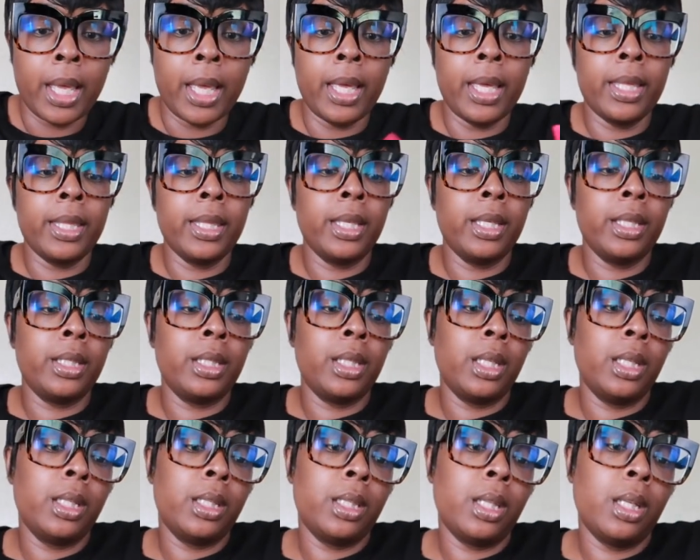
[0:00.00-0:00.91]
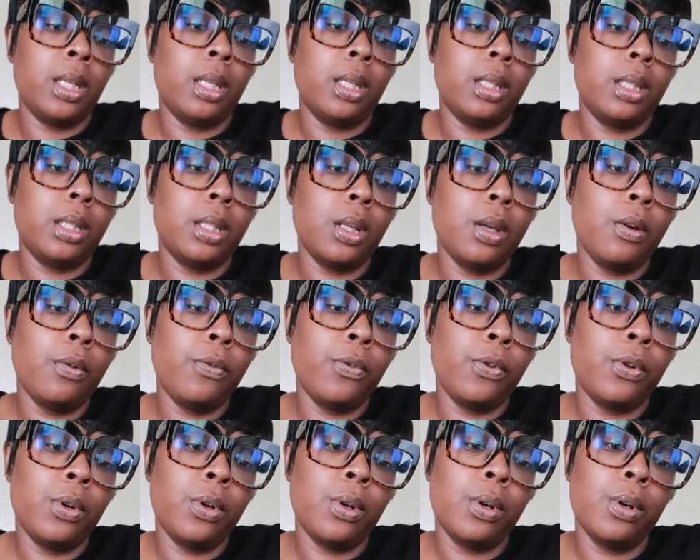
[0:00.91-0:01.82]
And this is the
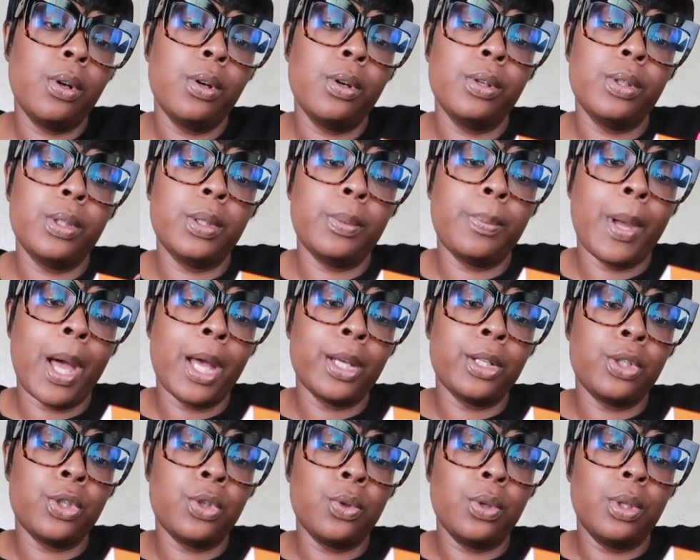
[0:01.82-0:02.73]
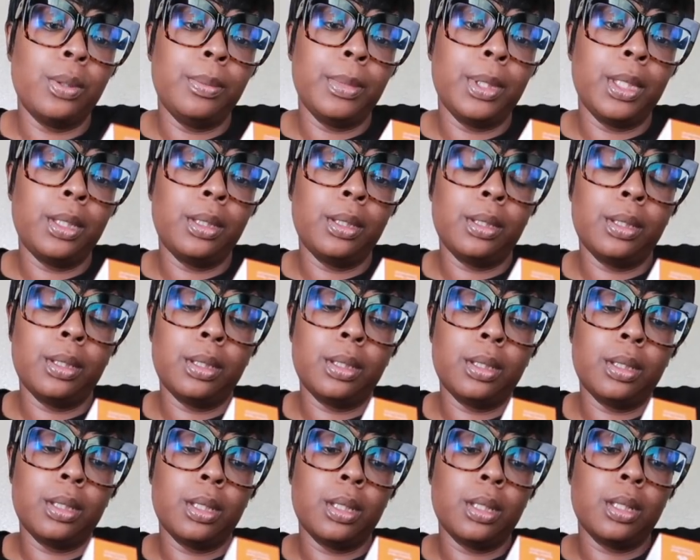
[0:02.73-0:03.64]
Sulfur Spot Treatment.
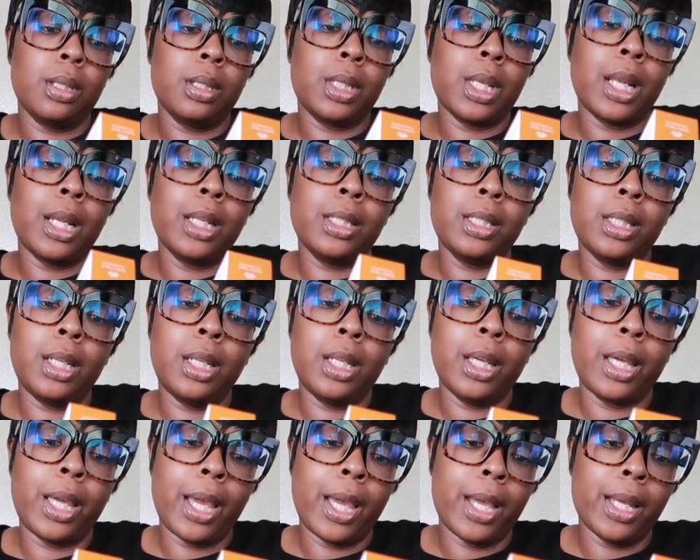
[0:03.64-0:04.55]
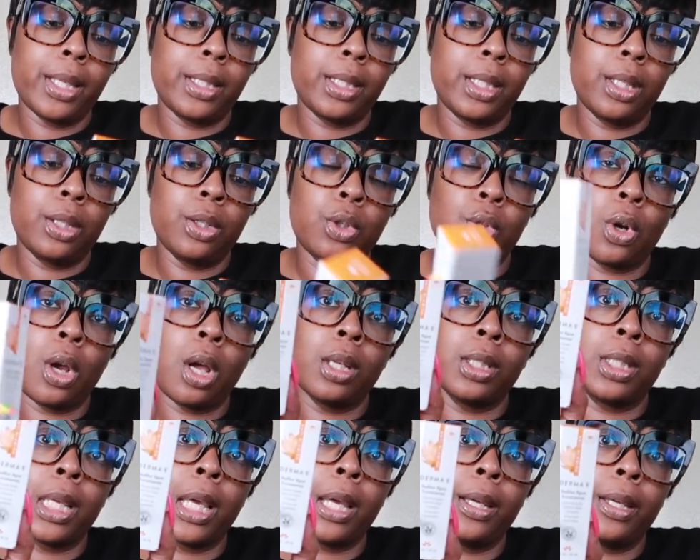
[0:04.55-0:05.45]
Salicylic acid
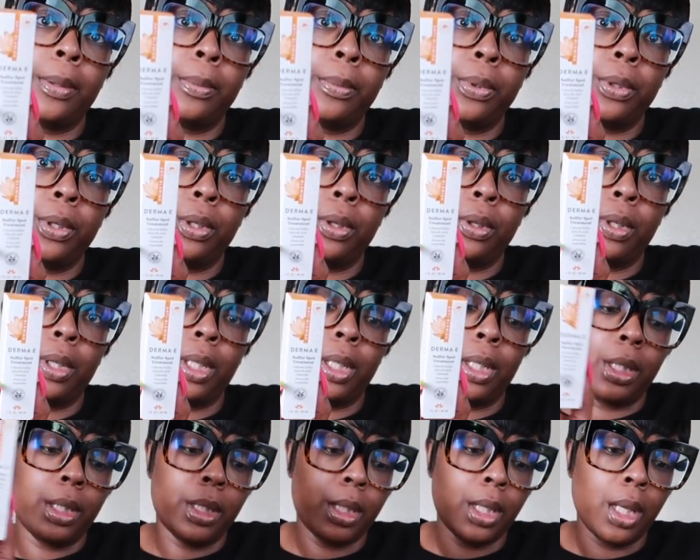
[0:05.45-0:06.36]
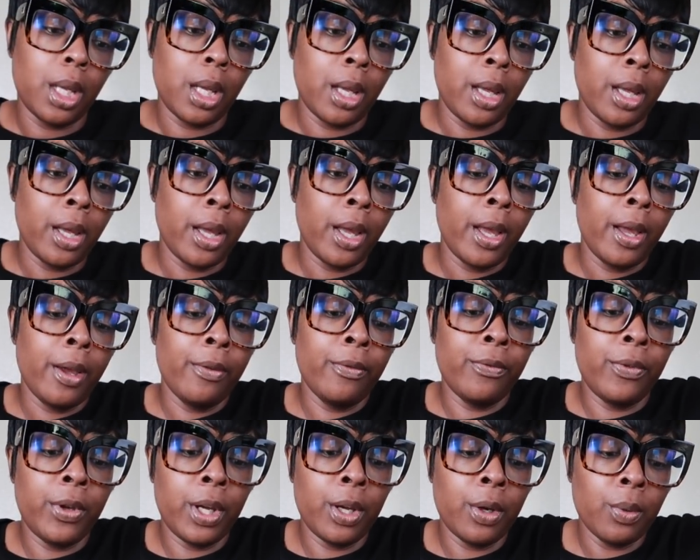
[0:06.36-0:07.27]
draws out impurities.
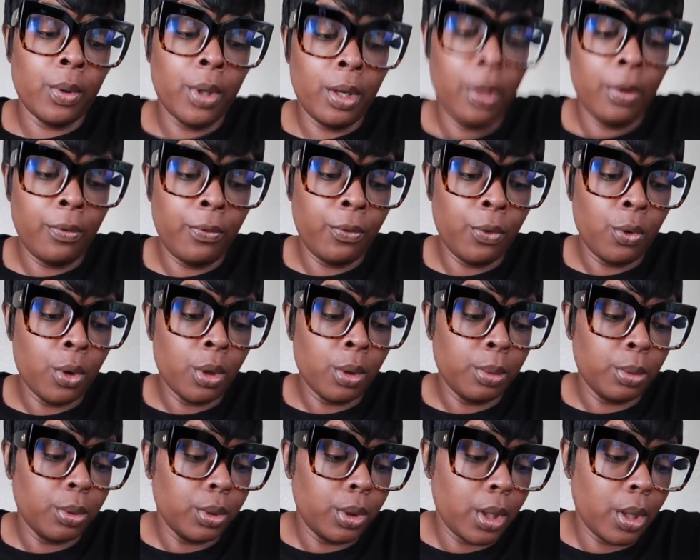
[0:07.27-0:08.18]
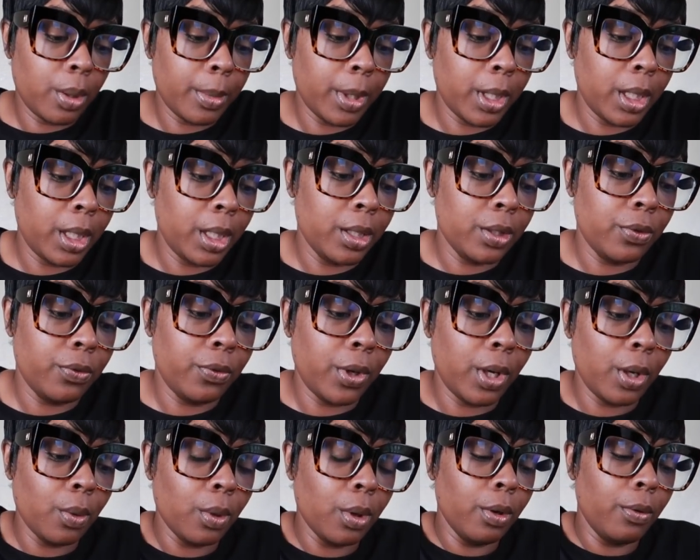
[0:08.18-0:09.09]
Very affordable. Derma is
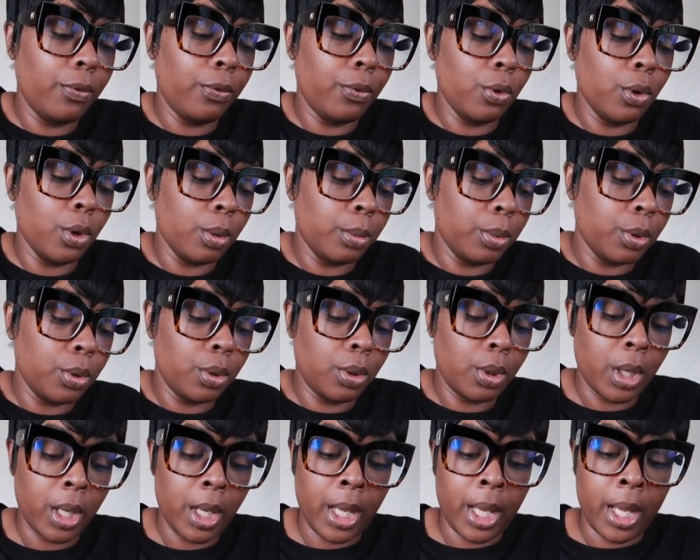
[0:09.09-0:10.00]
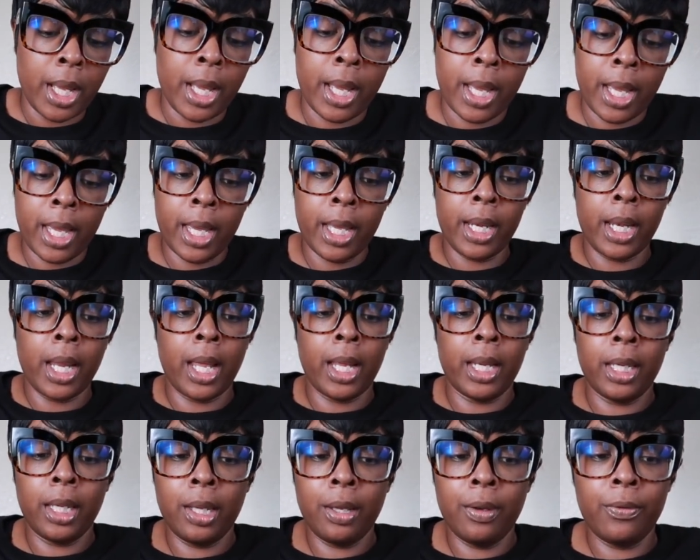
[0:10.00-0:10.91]
very affordable and
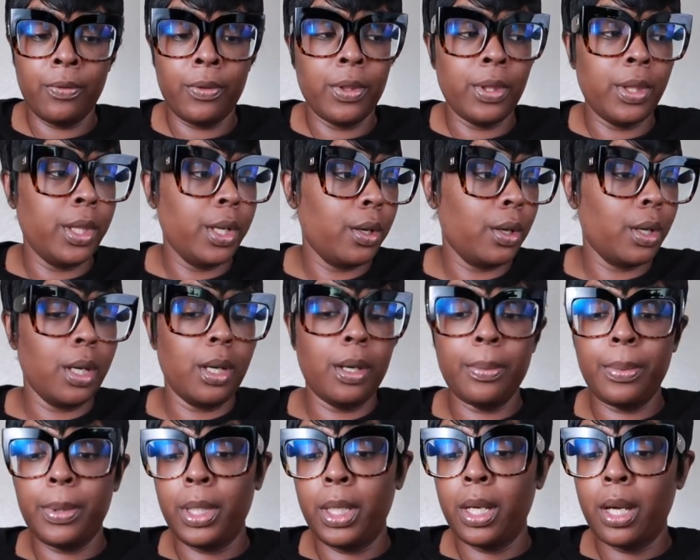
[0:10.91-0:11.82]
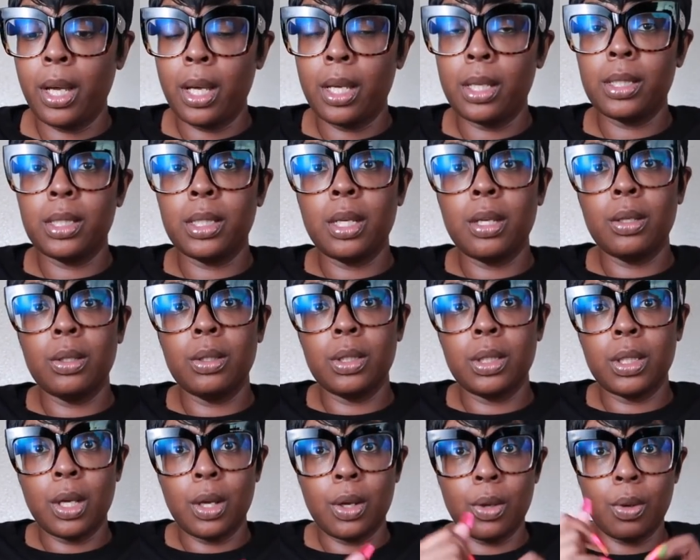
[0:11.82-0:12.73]
I love their company also.
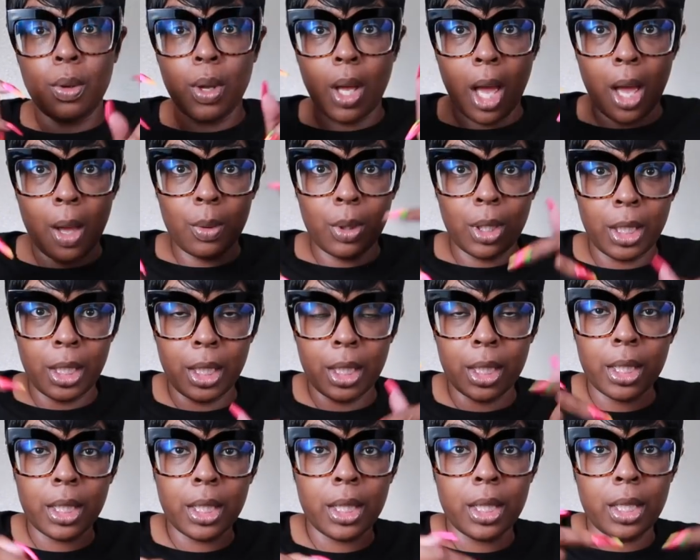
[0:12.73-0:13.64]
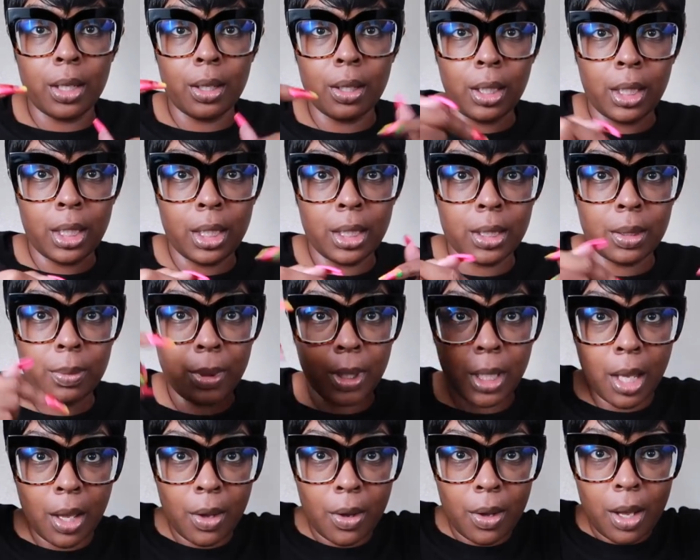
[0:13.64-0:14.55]
So I will link their links
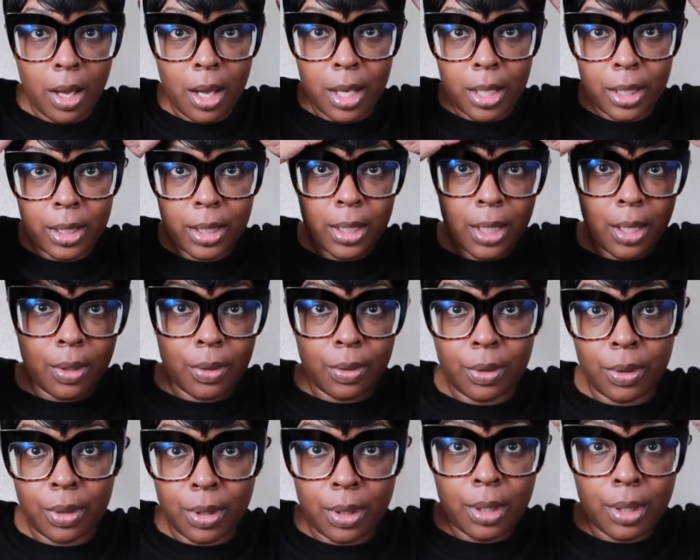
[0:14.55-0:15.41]
below also.